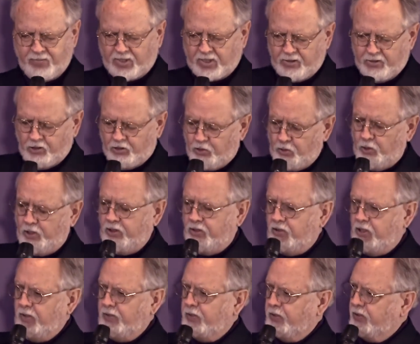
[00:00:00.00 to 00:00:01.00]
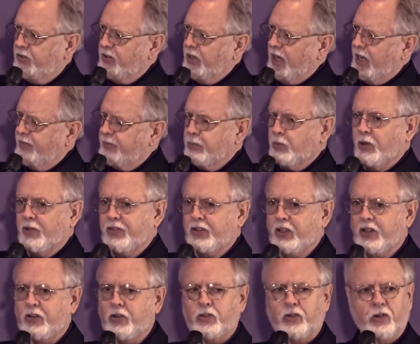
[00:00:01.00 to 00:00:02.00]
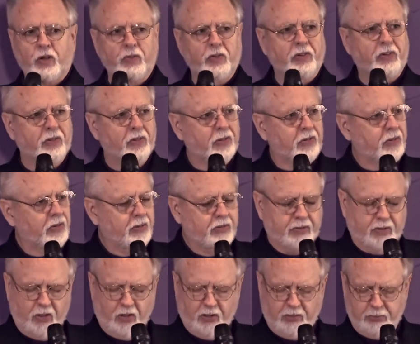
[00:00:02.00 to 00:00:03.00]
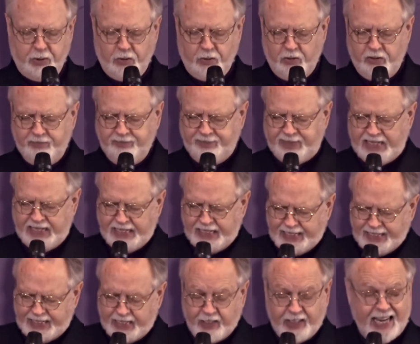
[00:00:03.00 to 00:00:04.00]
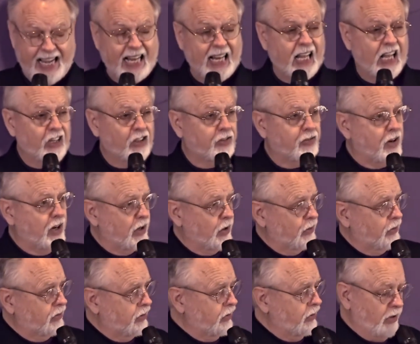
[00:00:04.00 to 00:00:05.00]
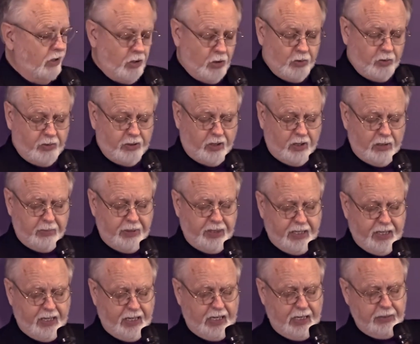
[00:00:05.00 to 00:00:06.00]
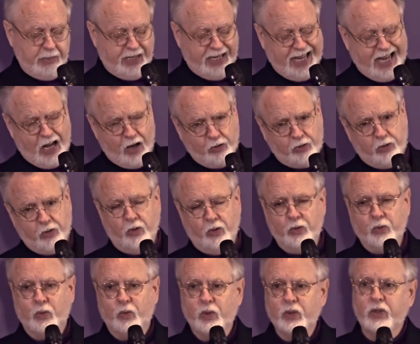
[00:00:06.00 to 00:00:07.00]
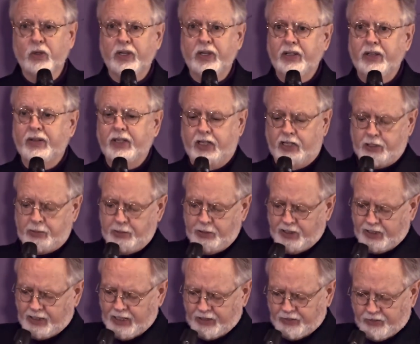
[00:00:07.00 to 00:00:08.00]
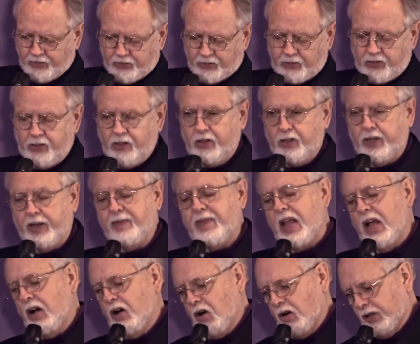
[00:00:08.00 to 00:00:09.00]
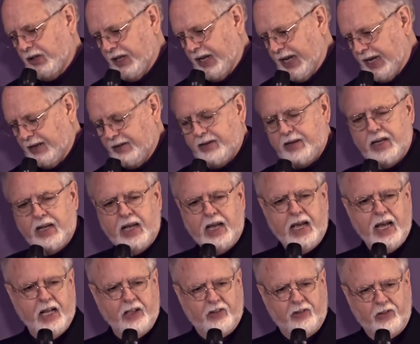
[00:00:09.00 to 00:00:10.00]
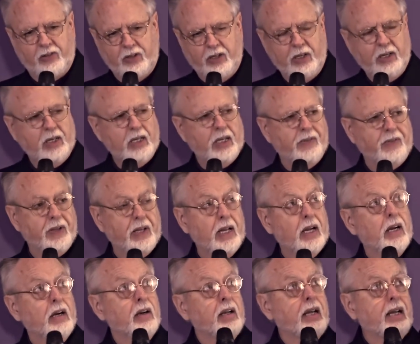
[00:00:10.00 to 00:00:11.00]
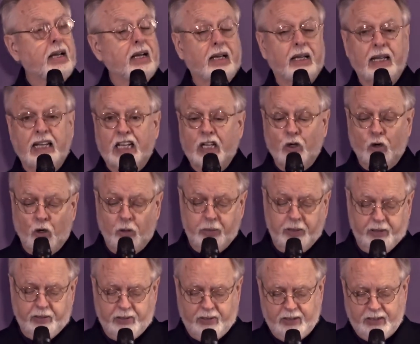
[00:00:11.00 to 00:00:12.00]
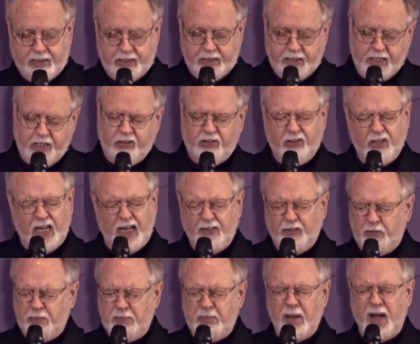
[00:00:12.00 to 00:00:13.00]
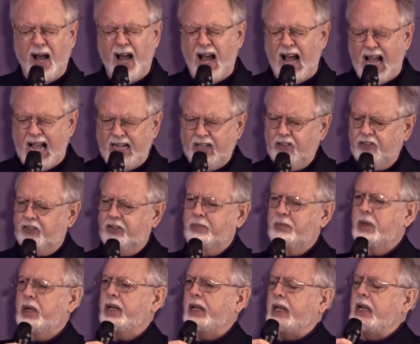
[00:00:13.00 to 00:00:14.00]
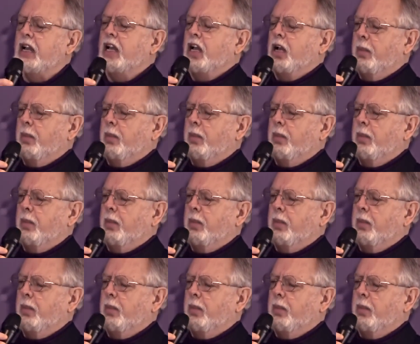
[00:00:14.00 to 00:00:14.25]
The Joint Chiefs of Staff brought the other services on board, and our allies followed suit, and OTAR became a household word in telecommunications security. On land, at sea, in the air, in orbit, it saves piles of money.